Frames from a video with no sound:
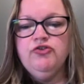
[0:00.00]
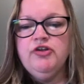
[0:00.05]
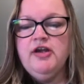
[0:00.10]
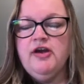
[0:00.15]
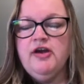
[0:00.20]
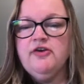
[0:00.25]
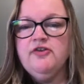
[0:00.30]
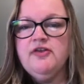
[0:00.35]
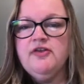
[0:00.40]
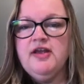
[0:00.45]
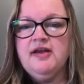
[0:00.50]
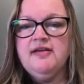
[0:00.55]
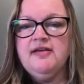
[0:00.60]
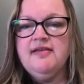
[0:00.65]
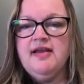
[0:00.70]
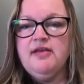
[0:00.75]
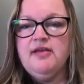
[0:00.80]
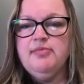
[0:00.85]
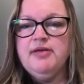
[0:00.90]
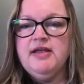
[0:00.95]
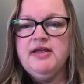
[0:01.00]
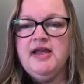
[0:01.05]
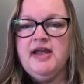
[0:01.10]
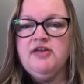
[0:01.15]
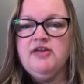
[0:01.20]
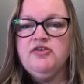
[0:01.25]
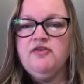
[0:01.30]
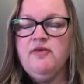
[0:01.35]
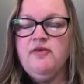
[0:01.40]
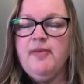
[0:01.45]
our skin is at a
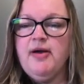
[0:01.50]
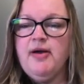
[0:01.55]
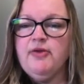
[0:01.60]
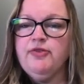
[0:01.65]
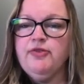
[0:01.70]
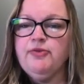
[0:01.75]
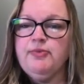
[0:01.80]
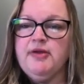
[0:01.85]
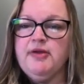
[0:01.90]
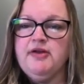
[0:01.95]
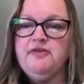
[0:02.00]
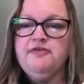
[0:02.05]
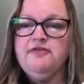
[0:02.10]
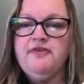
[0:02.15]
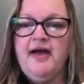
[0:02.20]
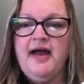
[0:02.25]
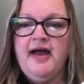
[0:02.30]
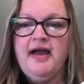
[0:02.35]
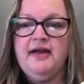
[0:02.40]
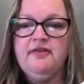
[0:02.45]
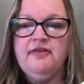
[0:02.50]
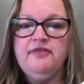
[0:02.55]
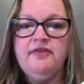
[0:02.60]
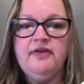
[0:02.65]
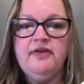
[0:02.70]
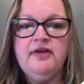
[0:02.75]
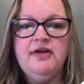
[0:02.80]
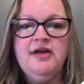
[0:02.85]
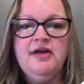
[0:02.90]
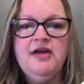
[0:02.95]
pH of about 3 to 5.
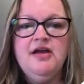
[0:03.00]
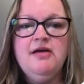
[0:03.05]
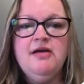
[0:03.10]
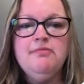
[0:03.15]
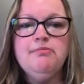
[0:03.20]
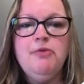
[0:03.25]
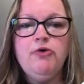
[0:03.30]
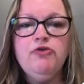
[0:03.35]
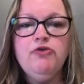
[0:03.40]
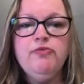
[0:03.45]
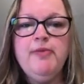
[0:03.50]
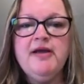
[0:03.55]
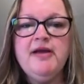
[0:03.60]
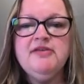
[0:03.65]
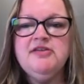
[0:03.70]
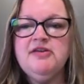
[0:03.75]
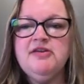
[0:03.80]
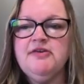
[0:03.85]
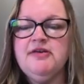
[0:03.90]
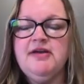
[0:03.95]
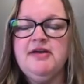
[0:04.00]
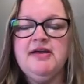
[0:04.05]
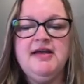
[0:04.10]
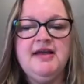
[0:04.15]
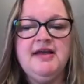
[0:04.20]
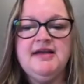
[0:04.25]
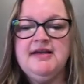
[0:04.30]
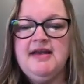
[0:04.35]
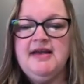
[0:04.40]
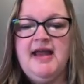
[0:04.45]
Most bacteria
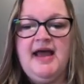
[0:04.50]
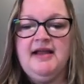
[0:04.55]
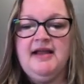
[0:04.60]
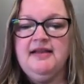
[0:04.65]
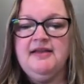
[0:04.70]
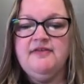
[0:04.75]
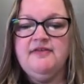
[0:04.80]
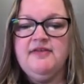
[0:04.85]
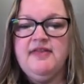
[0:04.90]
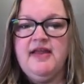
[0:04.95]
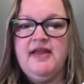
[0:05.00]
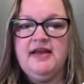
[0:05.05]
cannot live in that